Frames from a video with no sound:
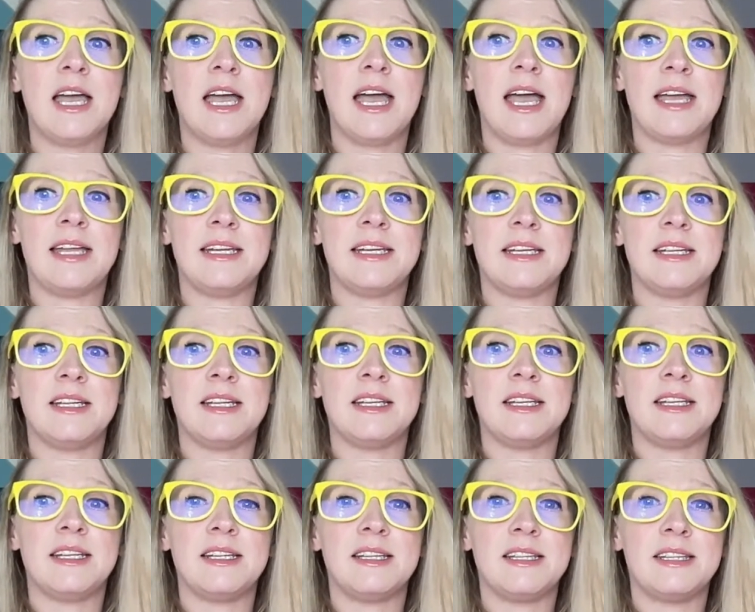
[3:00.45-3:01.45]
and
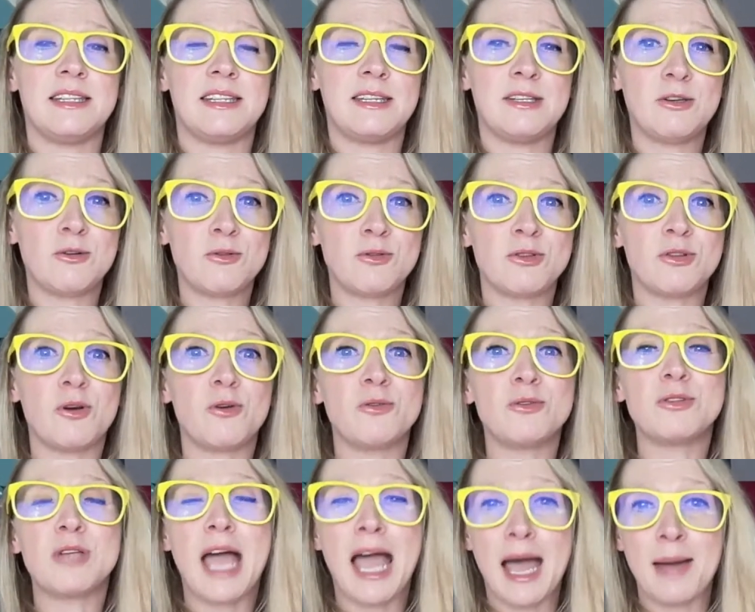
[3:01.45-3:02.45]

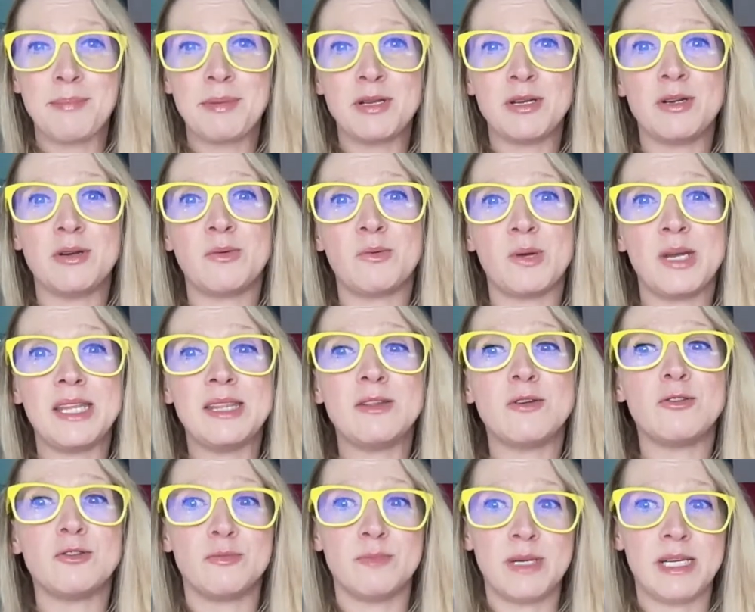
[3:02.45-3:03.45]
those happen in
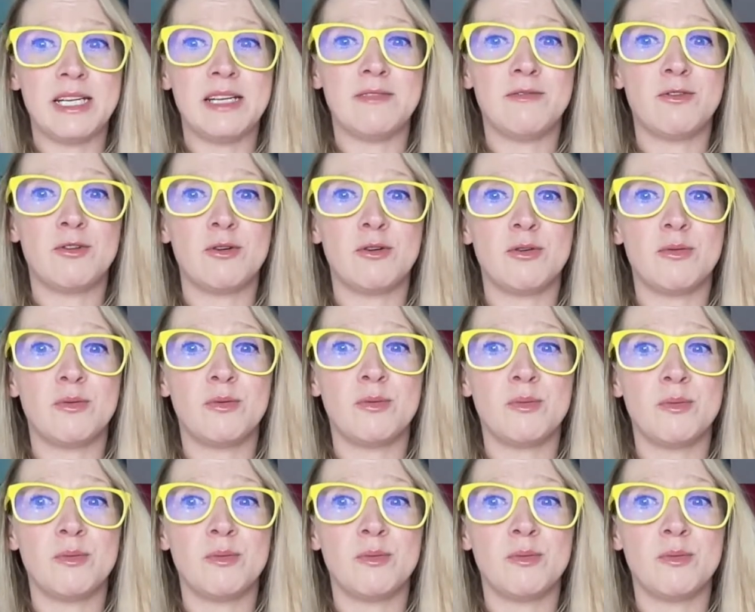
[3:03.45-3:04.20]
those meaningful